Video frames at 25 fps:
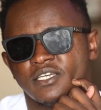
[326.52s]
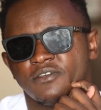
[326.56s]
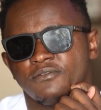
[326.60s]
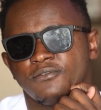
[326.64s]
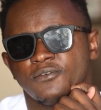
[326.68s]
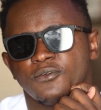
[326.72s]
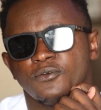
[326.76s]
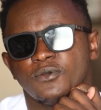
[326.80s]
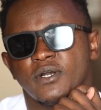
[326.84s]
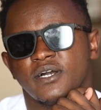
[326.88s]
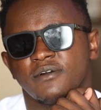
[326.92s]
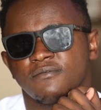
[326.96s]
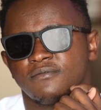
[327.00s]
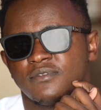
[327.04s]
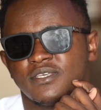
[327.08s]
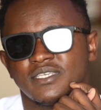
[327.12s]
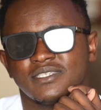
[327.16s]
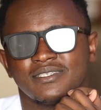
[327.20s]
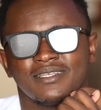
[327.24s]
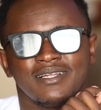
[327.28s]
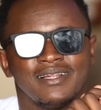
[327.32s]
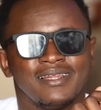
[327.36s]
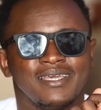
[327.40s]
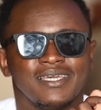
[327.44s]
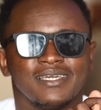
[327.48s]
If you have
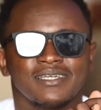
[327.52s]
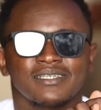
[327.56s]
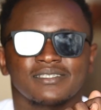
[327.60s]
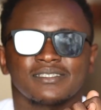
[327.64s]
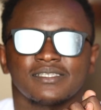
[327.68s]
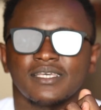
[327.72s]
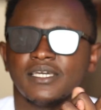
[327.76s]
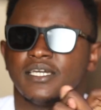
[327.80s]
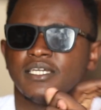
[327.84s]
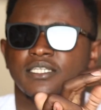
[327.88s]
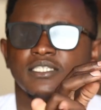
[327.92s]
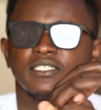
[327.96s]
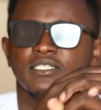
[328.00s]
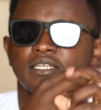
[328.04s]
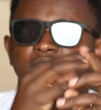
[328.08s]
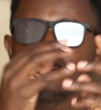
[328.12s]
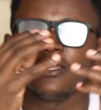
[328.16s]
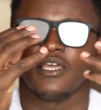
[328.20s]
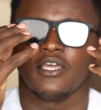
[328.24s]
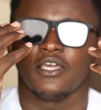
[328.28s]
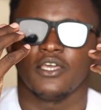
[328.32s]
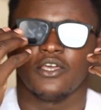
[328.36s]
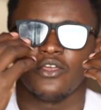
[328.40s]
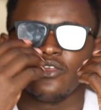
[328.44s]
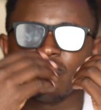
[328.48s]
these links and
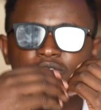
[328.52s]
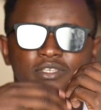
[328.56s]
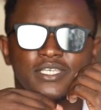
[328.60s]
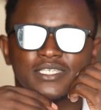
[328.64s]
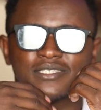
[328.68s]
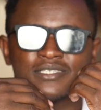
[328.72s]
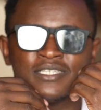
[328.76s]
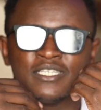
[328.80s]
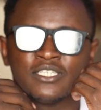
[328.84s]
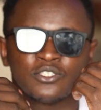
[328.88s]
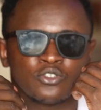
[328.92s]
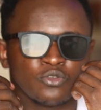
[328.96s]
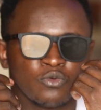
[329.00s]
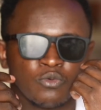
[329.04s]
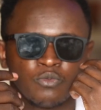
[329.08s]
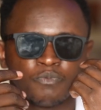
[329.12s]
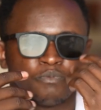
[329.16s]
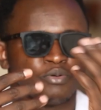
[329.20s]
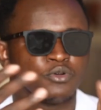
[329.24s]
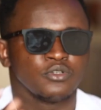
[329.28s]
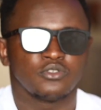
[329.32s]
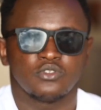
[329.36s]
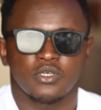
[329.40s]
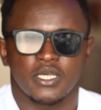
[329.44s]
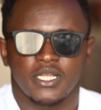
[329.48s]
you just need to
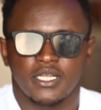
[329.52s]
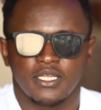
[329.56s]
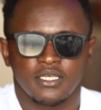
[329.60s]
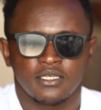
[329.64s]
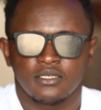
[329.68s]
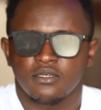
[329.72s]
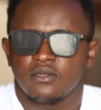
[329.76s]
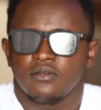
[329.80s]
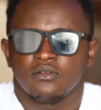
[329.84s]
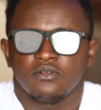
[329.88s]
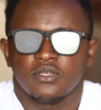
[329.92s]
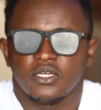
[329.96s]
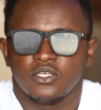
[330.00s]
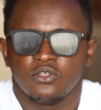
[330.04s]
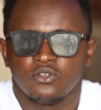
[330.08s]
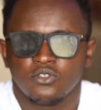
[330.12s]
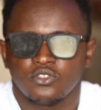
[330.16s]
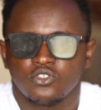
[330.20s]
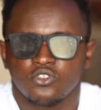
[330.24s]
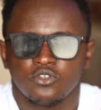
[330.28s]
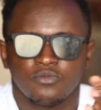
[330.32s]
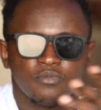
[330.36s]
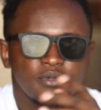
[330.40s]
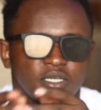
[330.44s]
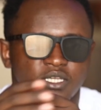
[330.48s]
put a link on your
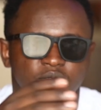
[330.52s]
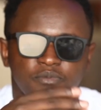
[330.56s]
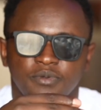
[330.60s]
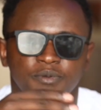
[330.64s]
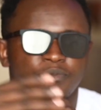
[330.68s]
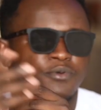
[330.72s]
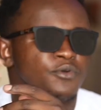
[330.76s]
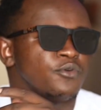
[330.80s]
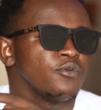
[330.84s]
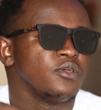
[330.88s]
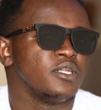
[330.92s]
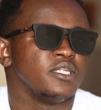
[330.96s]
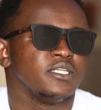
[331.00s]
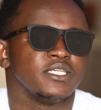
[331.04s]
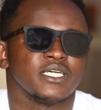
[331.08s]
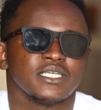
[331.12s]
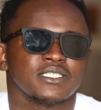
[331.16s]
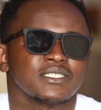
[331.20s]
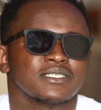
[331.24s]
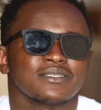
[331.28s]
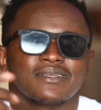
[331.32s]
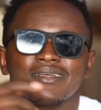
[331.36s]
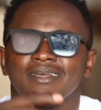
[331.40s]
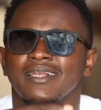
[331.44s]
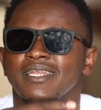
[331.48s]
YouTube and people will
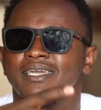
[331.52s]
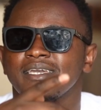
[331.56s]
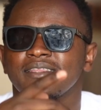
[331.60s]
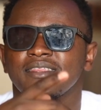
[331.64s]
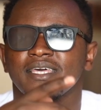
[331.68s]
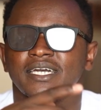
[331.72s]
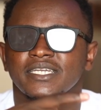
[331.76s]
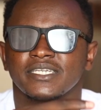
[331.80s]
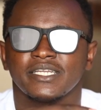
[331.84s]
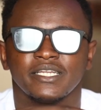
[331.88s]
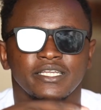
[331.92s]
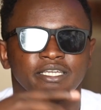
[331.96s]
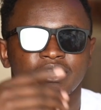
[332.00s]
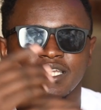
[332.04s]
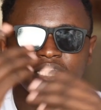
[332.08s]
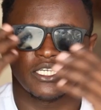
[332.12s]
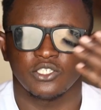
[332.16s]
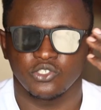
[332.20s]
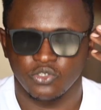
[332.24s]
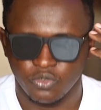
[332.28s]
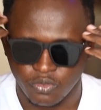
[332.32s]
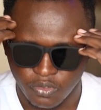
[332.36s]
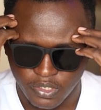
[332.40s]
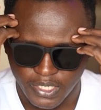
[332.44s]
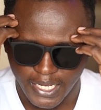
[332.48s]
just click that link and
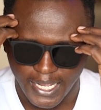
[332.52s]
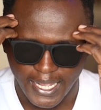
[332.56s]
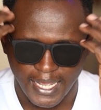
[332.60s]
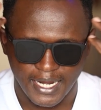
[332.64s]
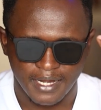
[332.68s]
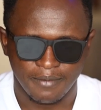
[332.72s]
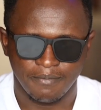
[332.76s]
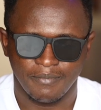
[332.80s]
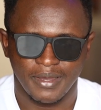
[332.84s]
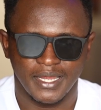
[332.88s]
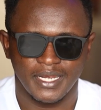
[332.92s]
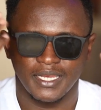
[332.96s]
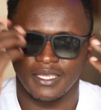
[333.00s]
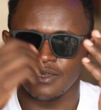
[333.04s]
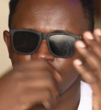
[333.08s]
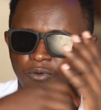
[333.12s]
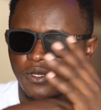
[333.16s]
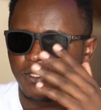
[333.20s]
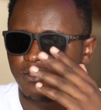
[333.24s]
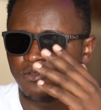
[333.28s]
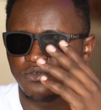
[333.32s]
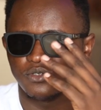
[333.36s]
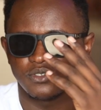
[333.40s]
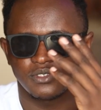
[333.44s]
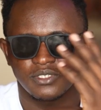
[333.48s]
you will earn money
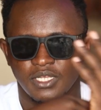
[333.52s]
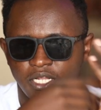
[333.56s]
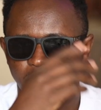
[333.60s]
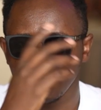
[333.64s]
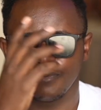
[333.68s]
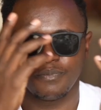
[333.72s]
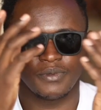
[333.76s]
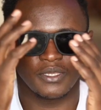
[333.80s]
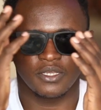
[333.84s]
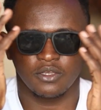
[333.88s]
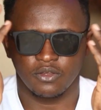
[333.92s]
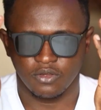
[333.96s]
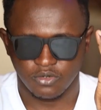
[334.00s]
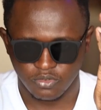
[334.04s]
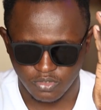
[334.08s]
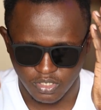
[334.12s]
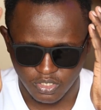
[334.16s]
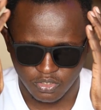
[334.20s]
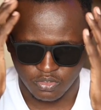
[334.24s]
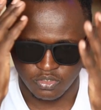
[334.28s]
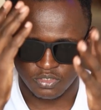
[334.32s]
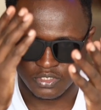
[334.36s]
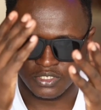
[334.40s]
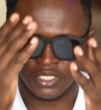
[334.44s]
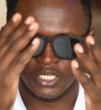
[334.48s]
whether you're sleeping or you're
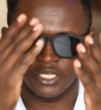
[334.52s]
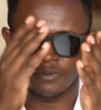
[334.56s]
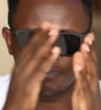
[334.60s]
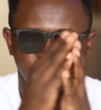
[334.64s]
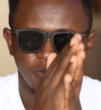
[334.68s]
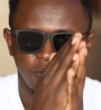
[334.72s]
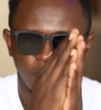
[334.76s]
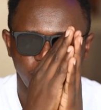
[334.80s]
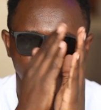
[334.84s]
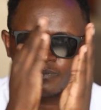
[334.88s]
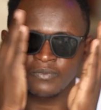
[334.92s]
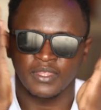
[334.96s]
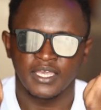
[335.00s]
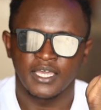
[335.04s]
not sleeping.